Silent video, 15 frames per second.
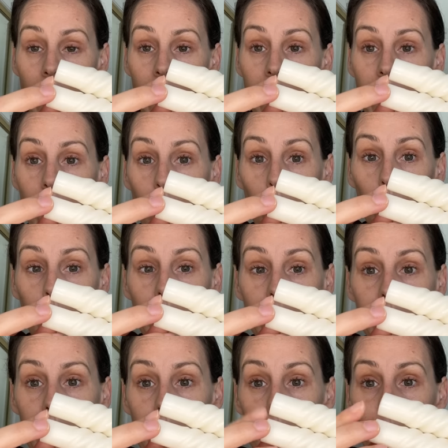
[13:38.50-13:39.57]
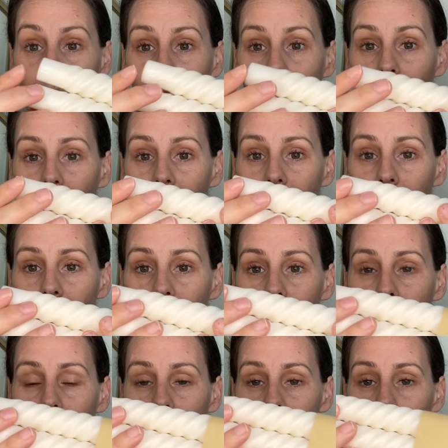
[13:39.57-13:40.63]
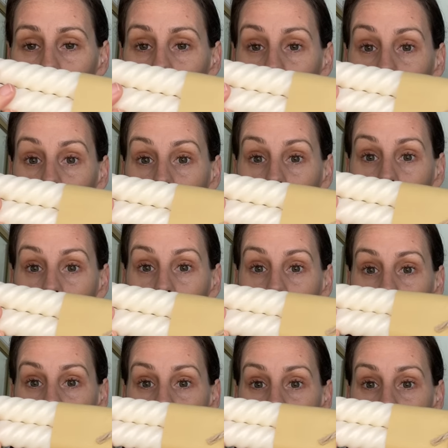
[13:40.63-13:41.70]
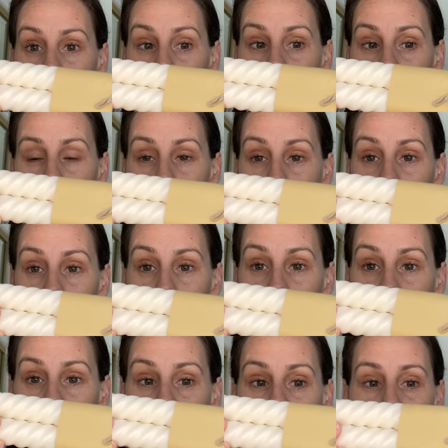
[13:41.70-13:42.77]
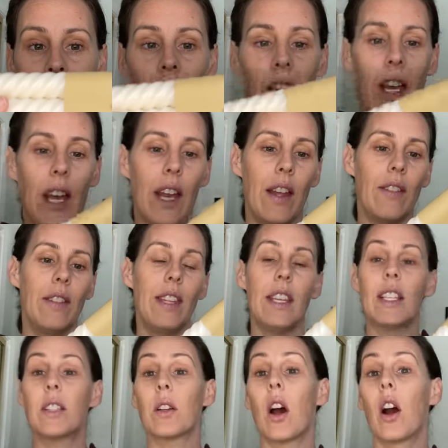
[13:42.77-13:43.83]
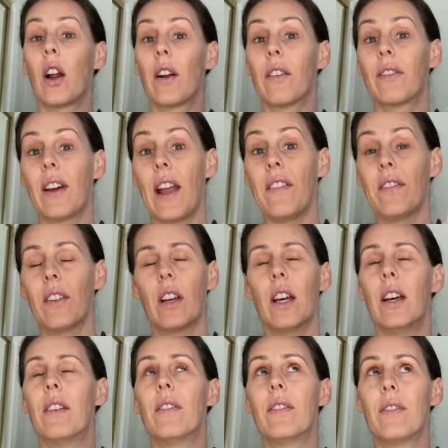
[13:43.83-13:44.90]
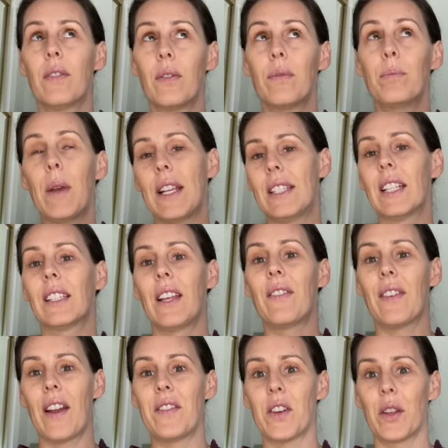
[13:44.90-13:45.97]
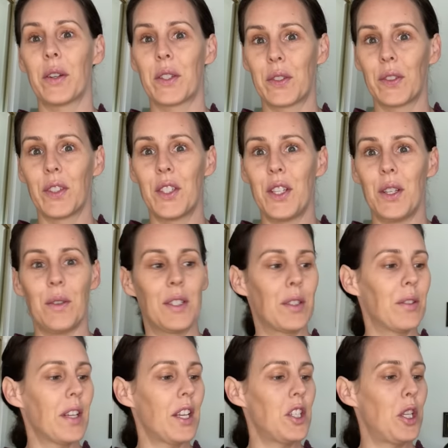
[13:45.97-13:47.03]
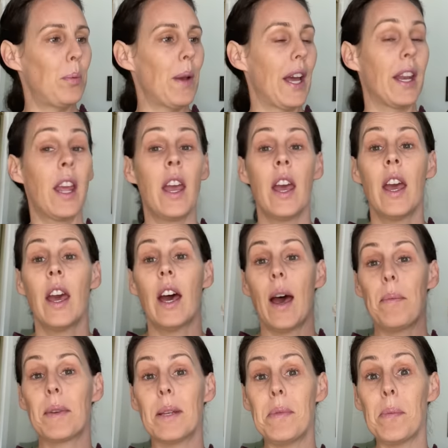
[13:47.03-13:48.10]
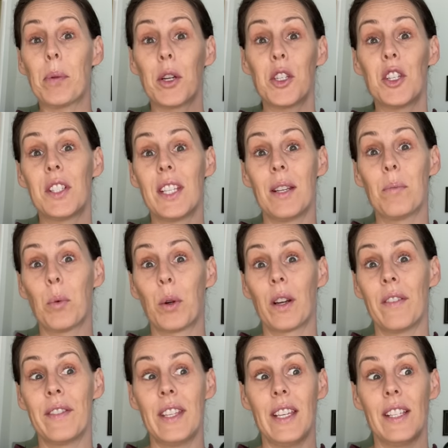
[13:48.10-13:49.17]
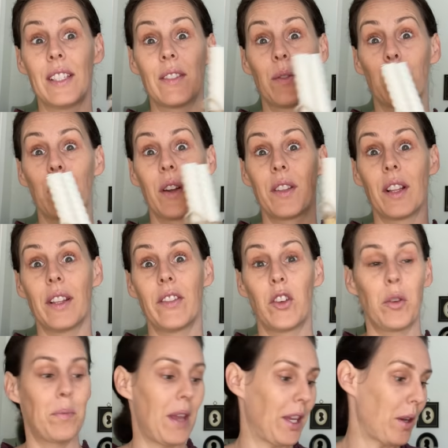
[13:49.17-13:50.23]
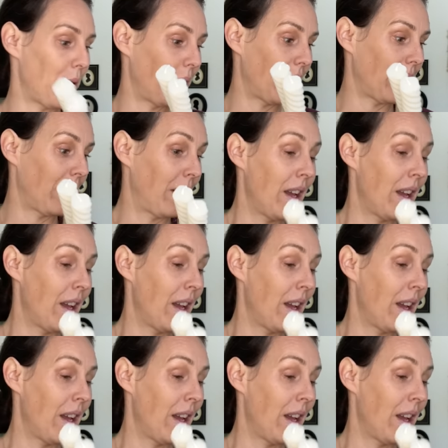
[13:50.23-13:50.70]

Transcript: They're really pretty. That's a really good likeness of them. And these are five, uh, basically $5 for two, so not too bad. I'm gonna be purchasing more of these for the living room Makeover.